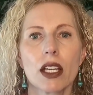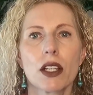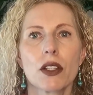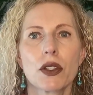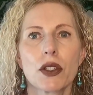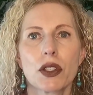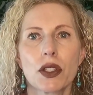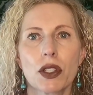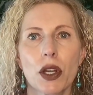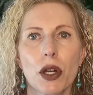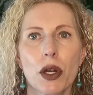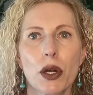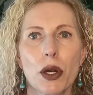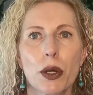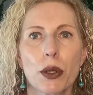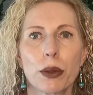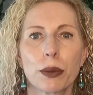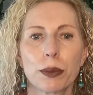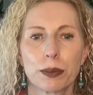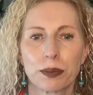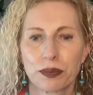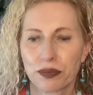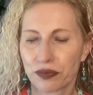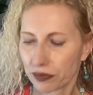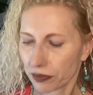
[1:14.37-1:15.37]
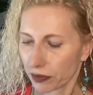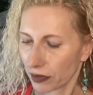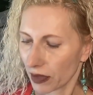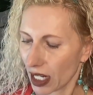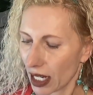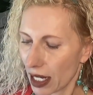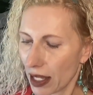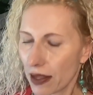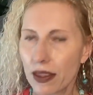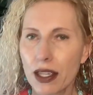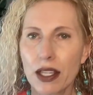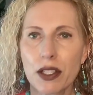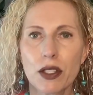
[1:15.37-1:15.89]
So
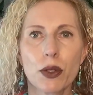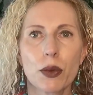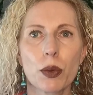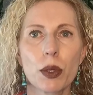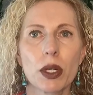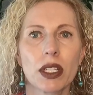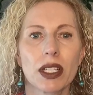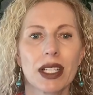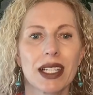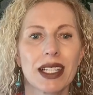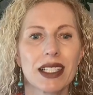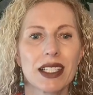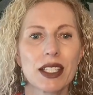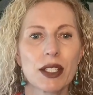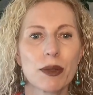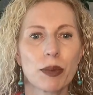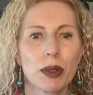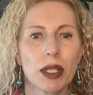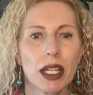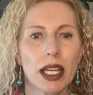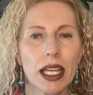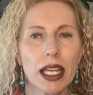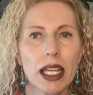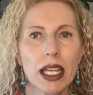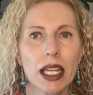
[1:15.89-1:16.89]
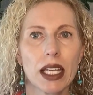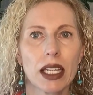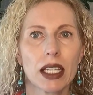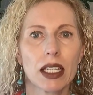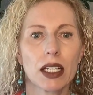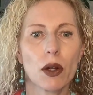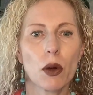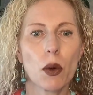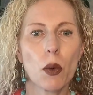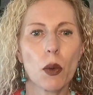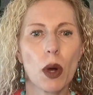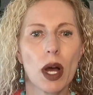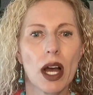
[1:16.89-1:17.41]
this will explain
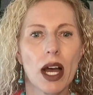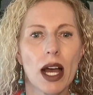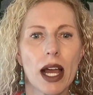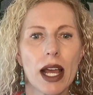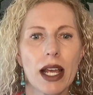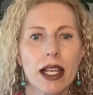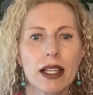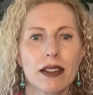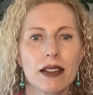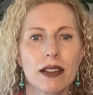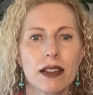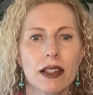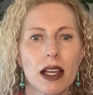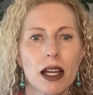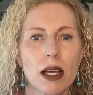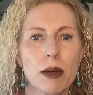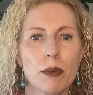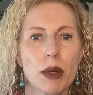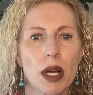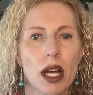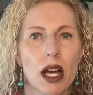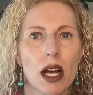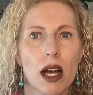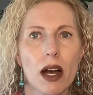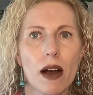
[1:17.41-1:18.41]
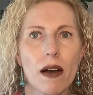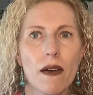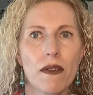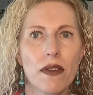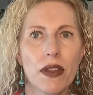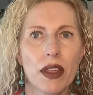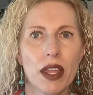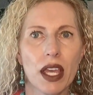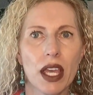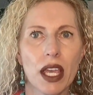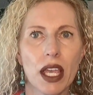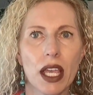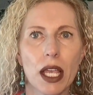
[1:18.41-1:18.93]
why some of
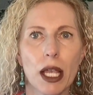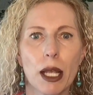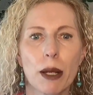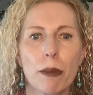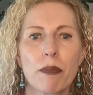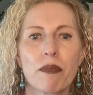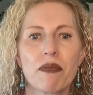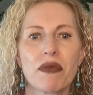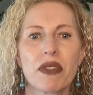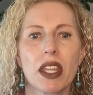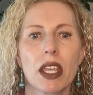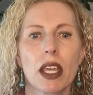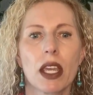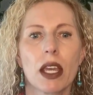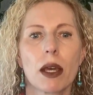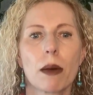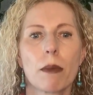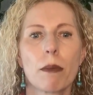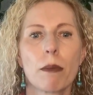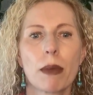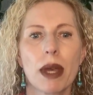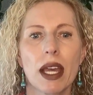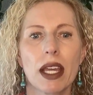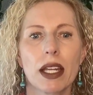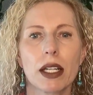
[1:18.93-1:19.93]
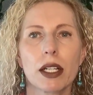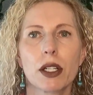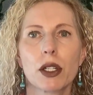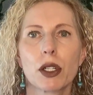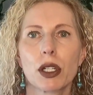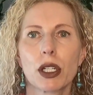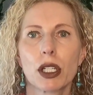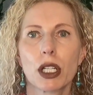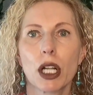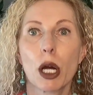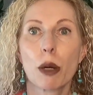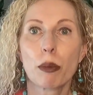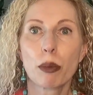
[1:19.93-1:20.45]
the
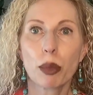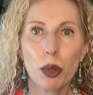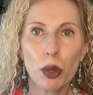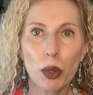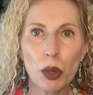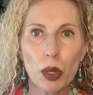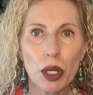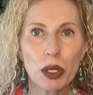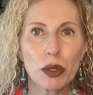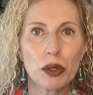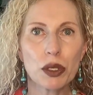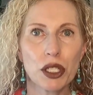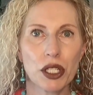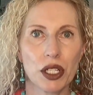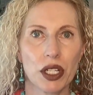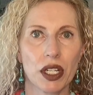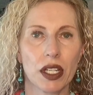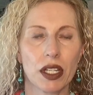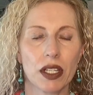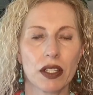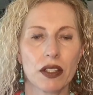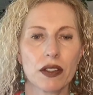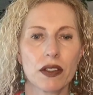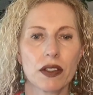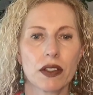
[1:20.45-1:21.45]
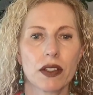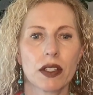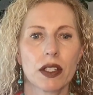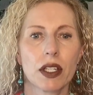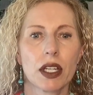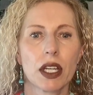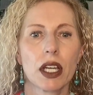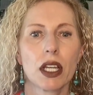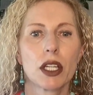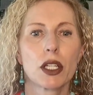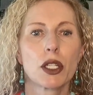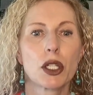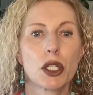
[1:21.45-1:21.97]
medical approaches
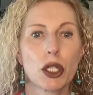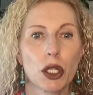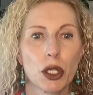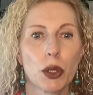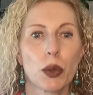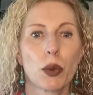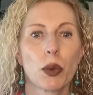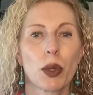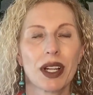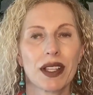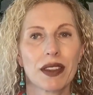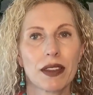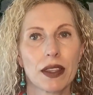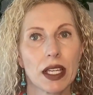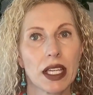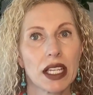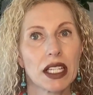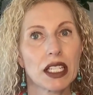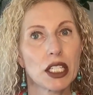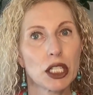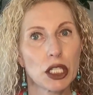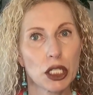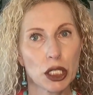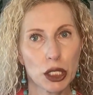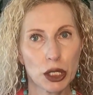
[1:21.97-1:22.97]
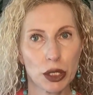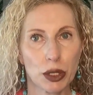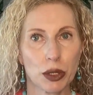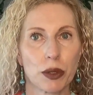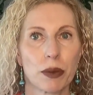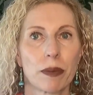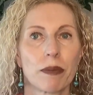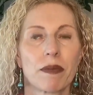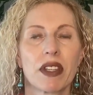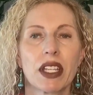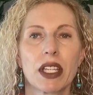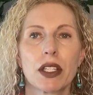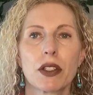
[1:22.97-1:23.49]
do what they do.
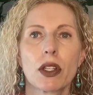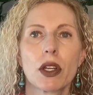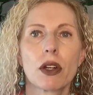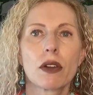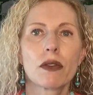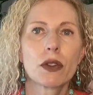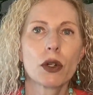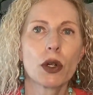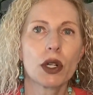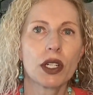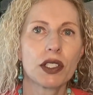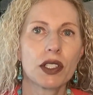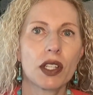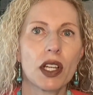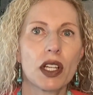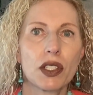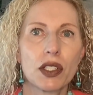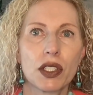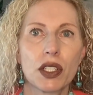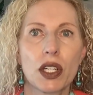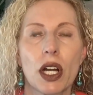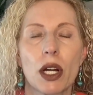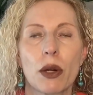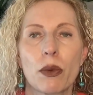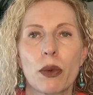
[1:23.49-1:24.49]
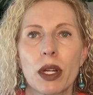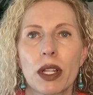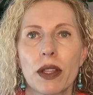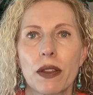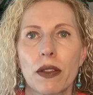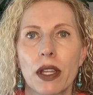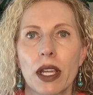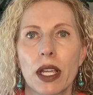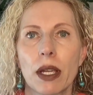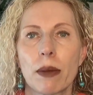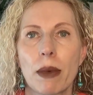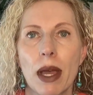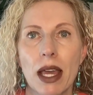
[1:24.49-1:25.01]
So of course I'll start with
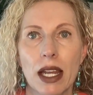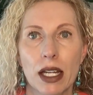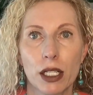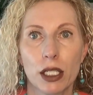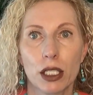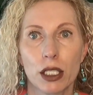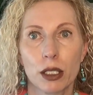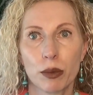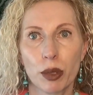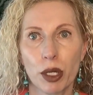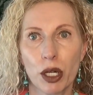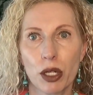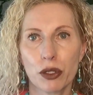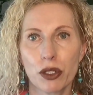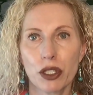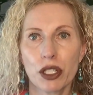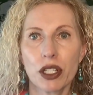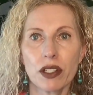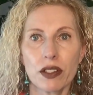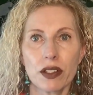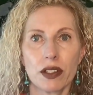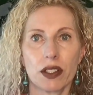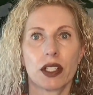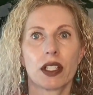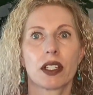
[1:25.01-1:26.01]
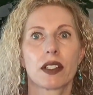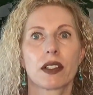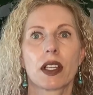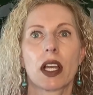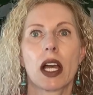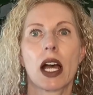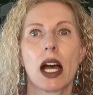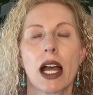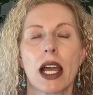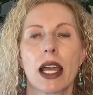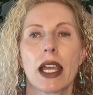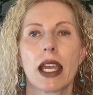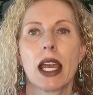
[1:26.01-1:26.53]
the medical approaches since
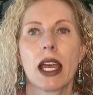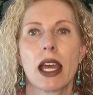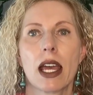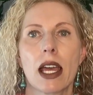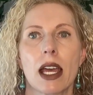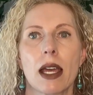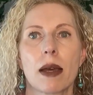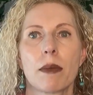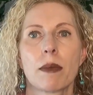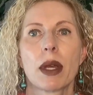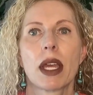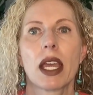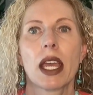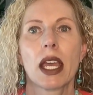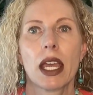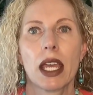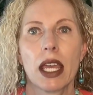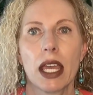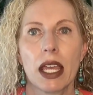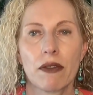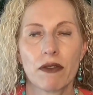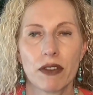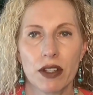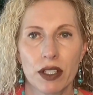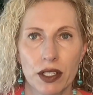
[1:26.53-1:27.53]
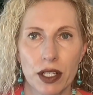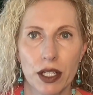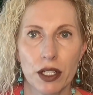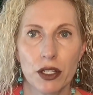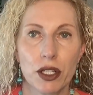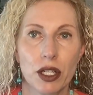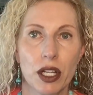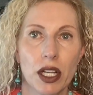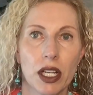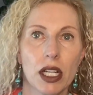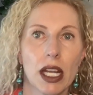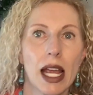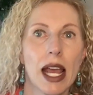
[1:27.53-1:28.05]
I am a
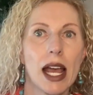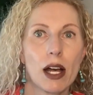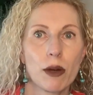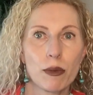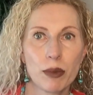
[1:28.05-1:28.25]
physician,